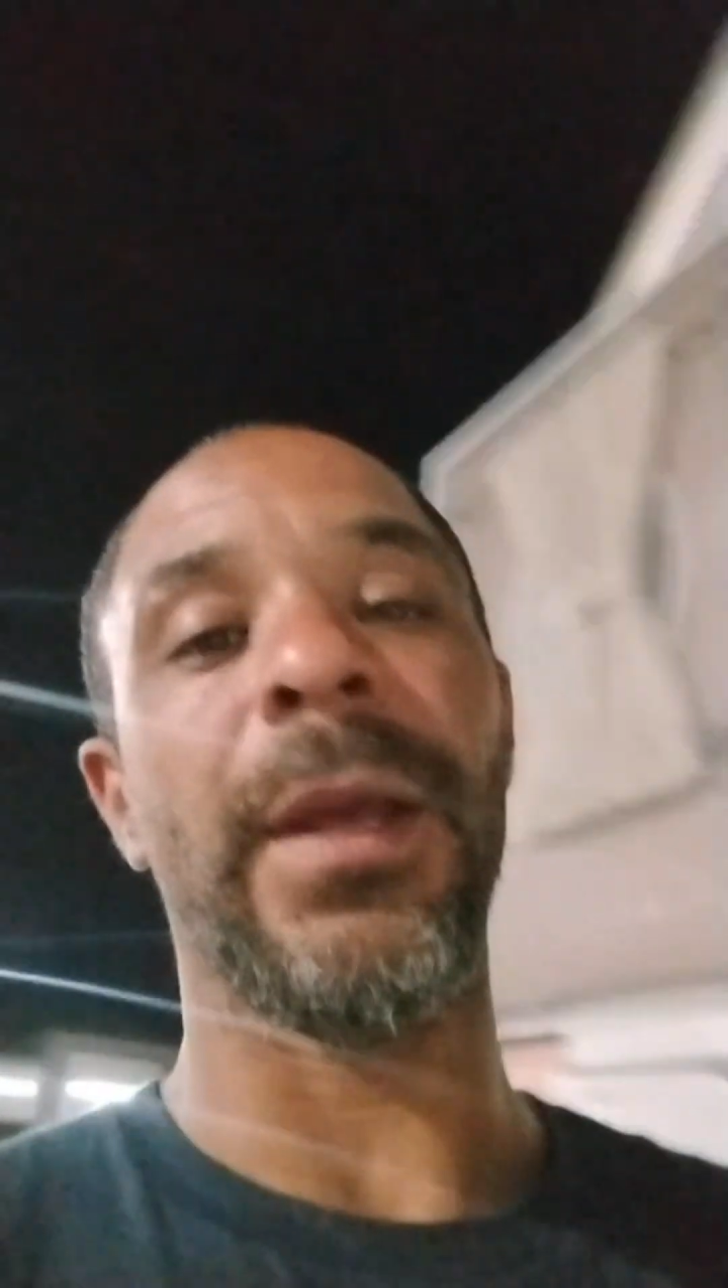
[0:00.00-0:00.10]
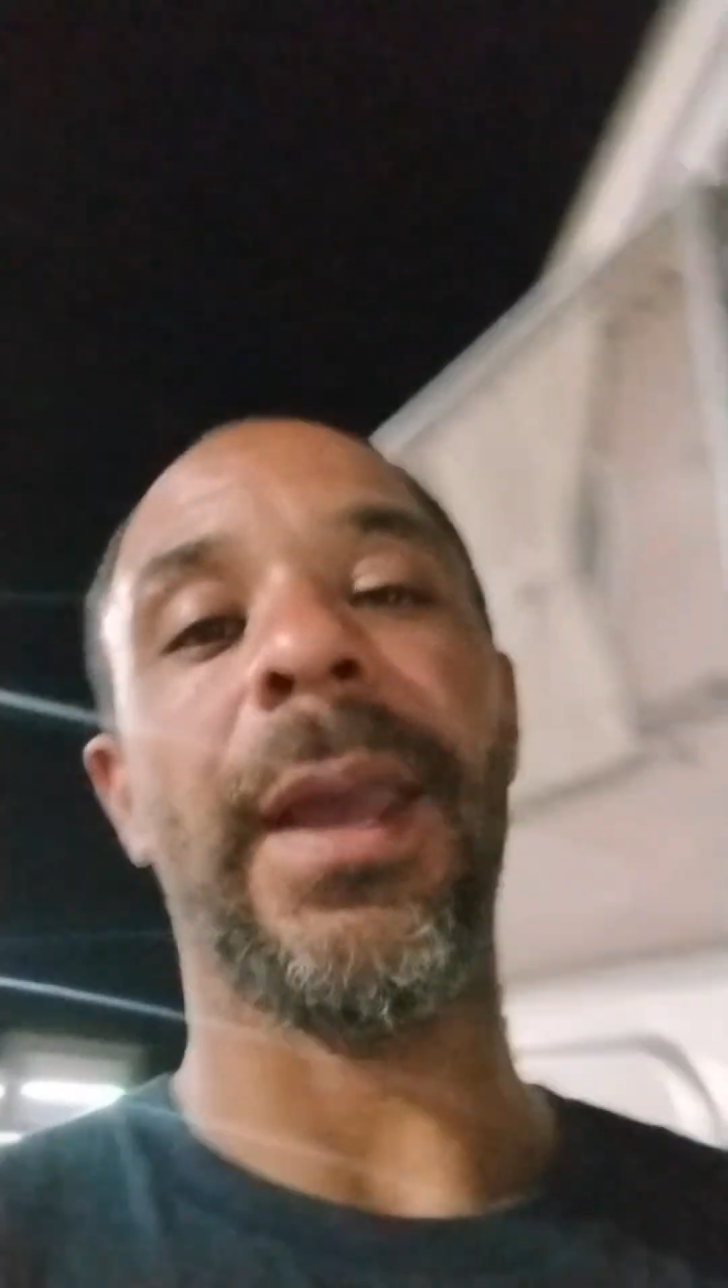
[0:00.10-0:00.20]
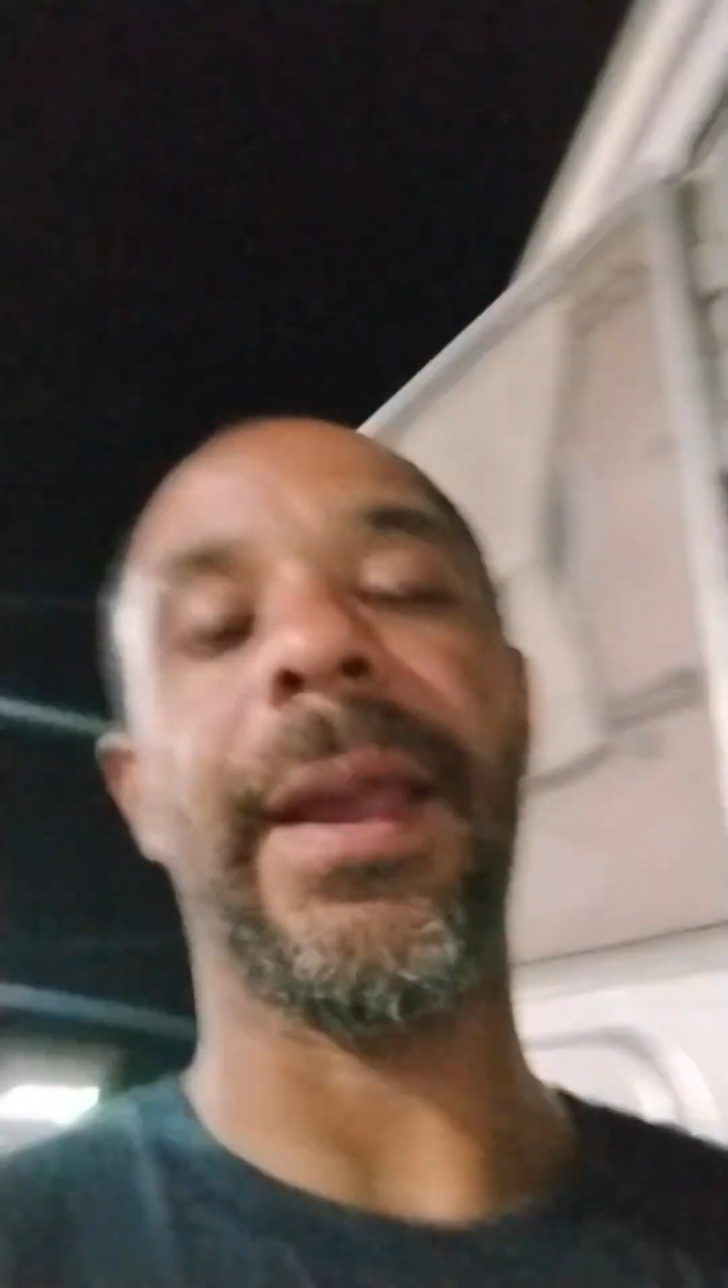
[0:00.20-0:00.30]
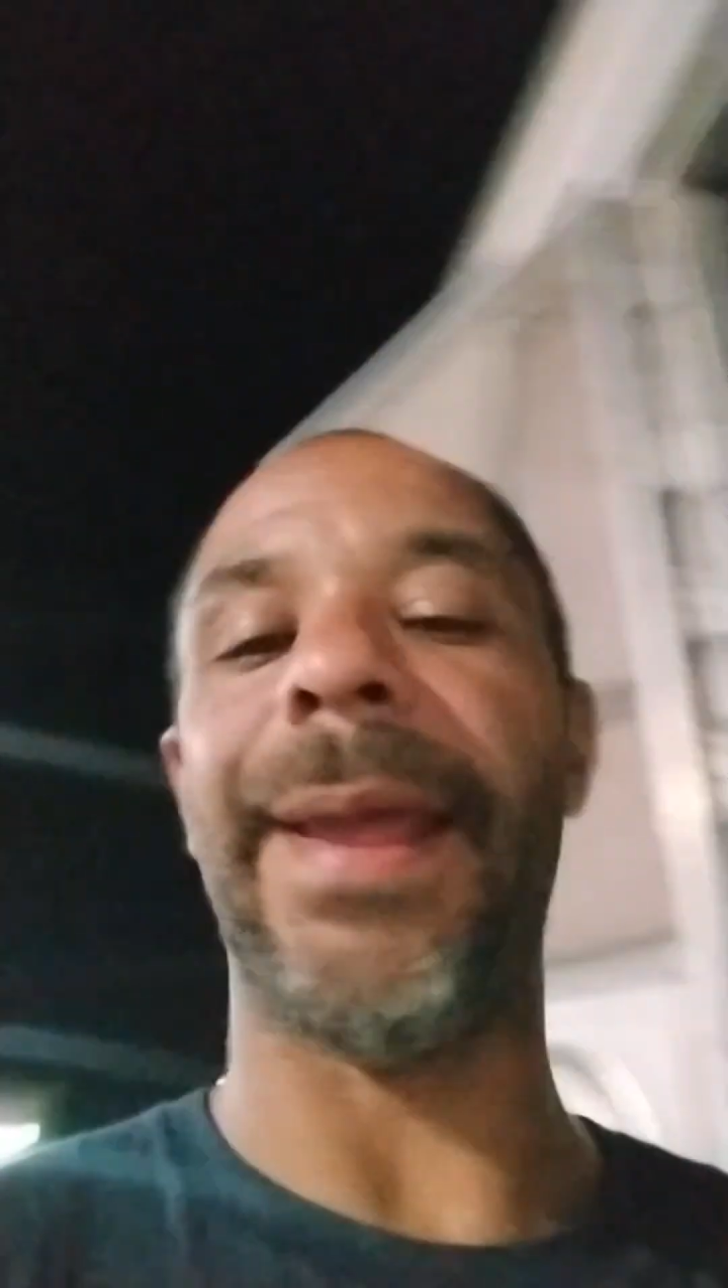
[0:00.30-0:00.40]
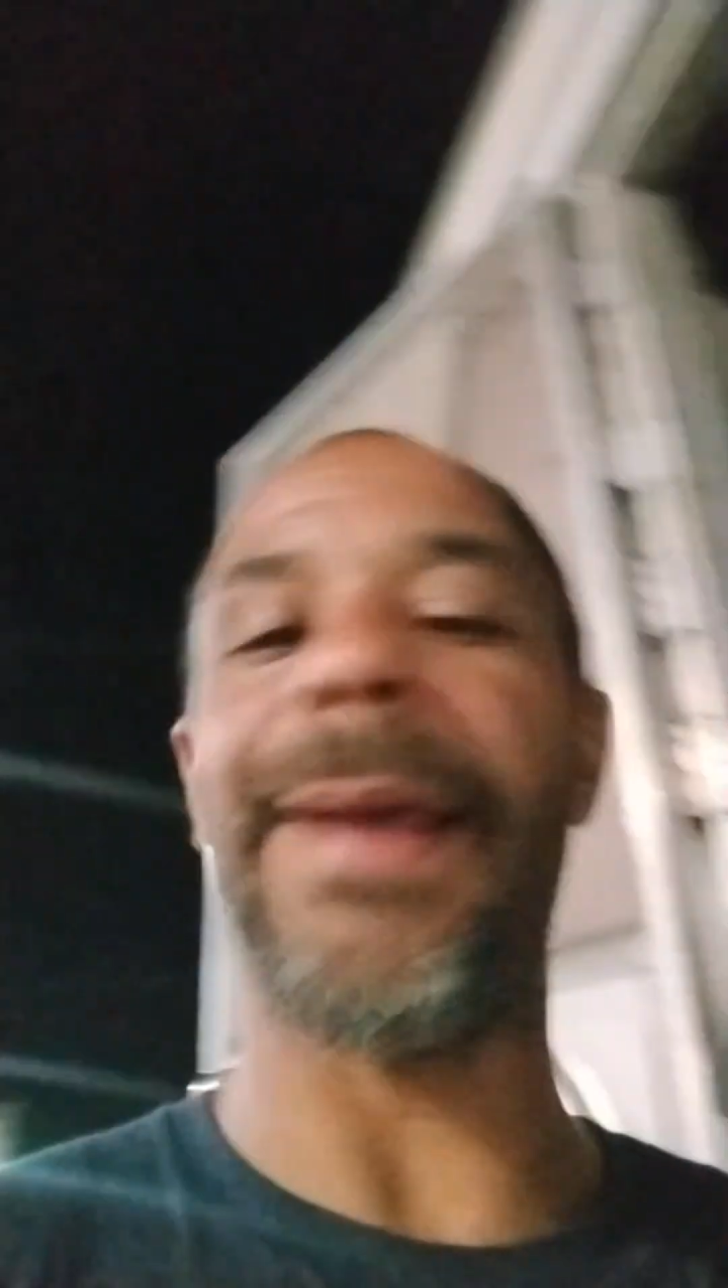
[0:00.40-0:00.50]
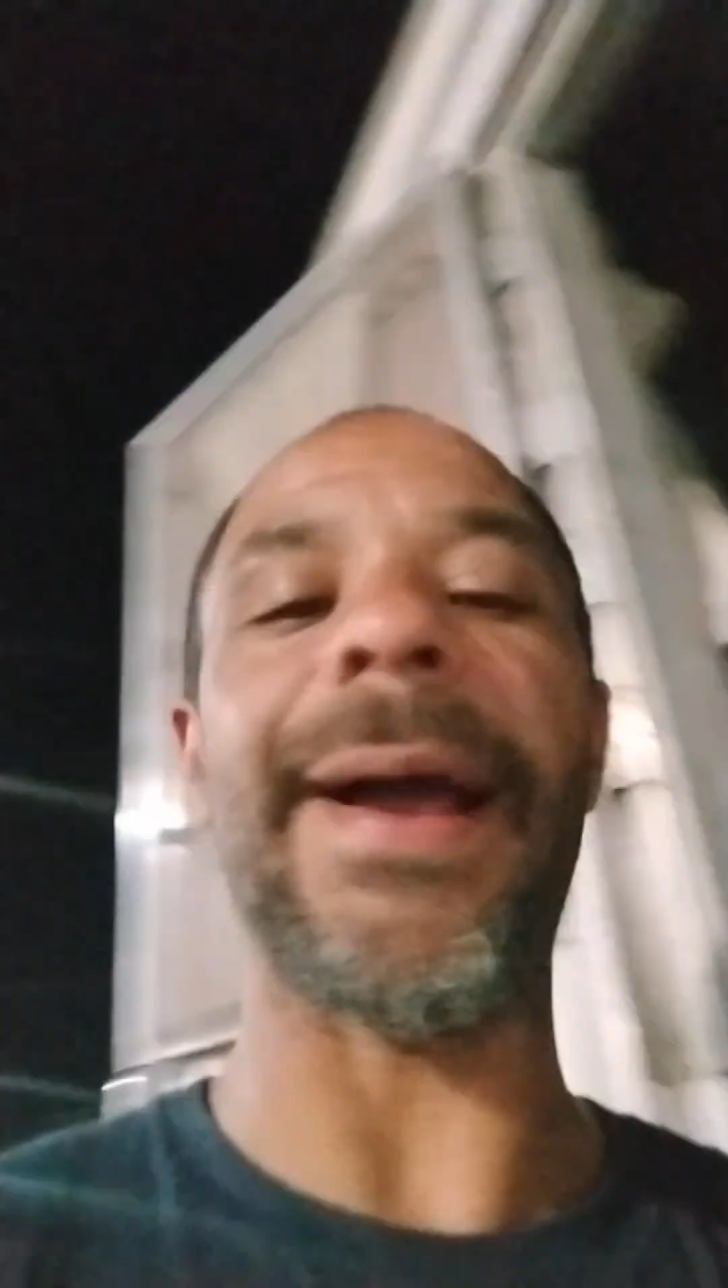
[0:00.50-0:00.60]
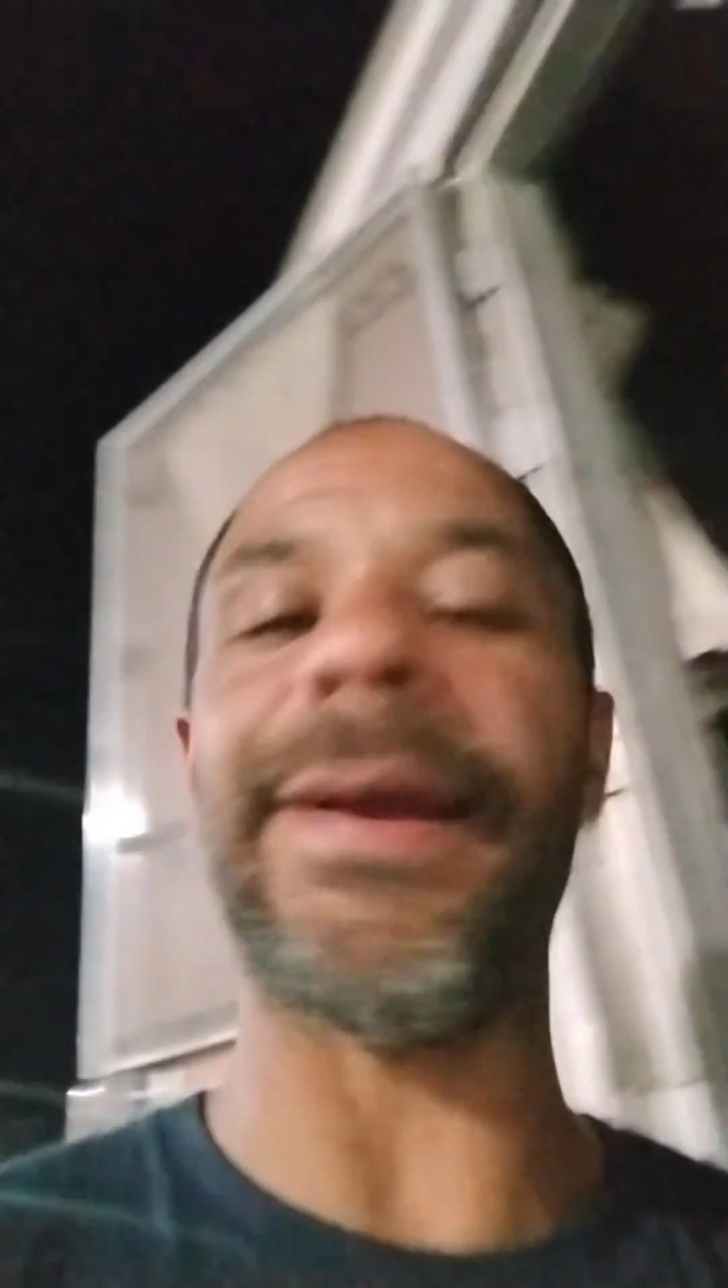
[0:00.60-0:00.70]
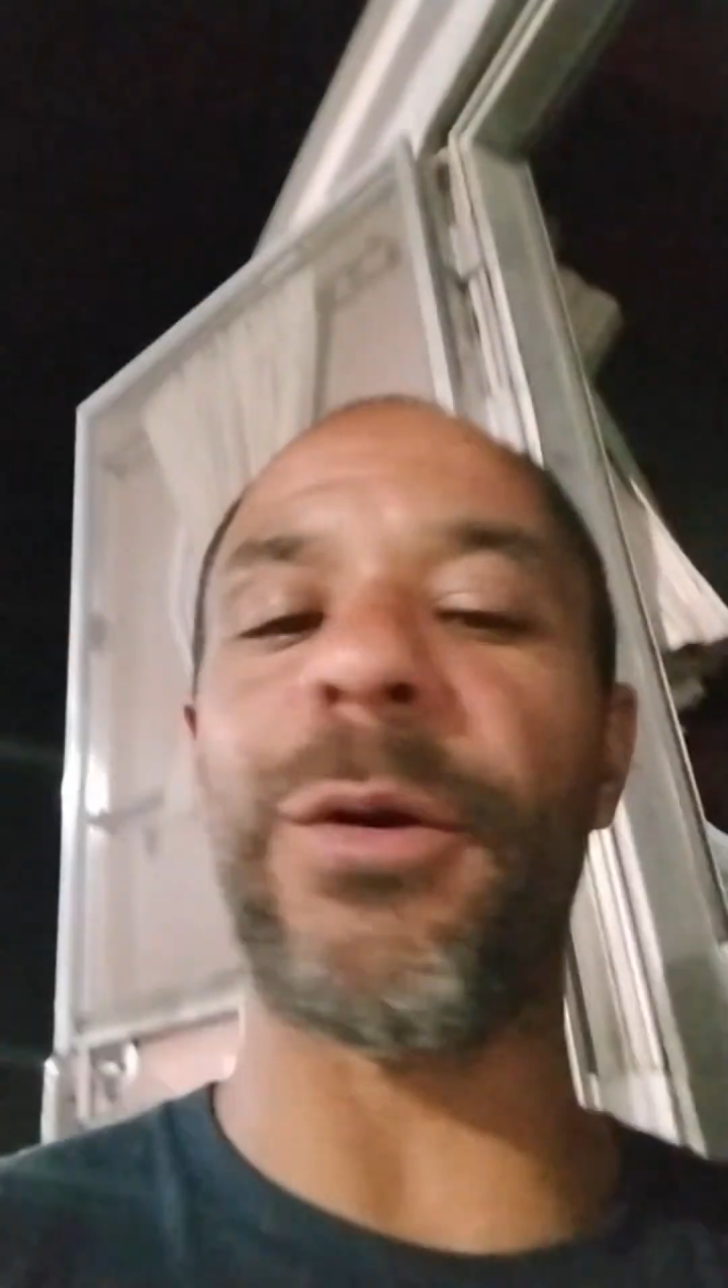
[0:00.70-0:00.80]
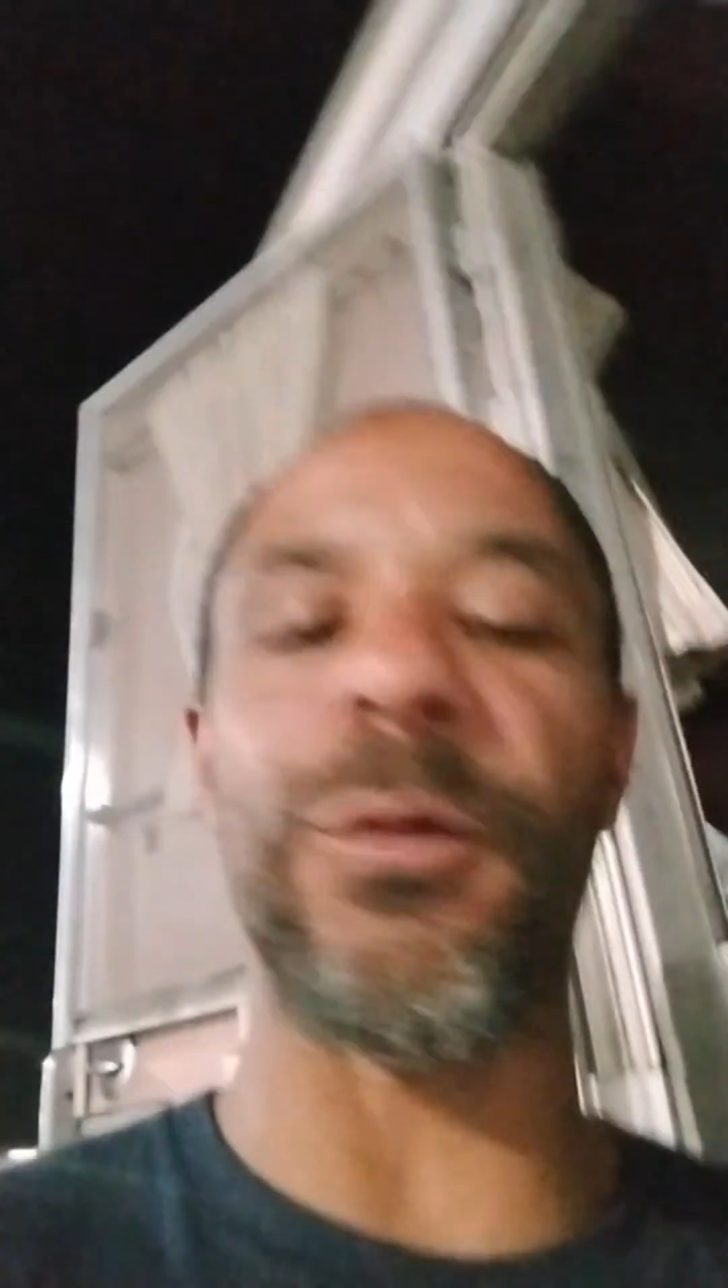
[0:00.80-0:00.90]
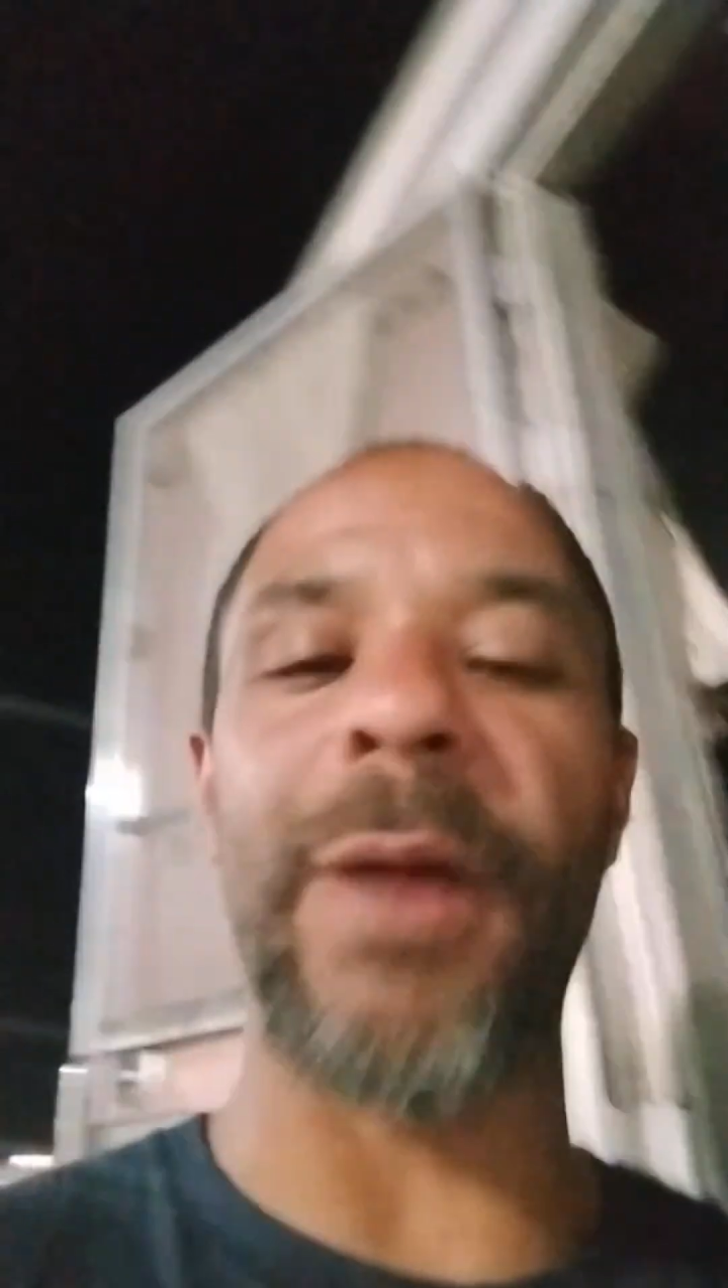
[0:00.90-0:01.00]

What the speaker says: And AI don't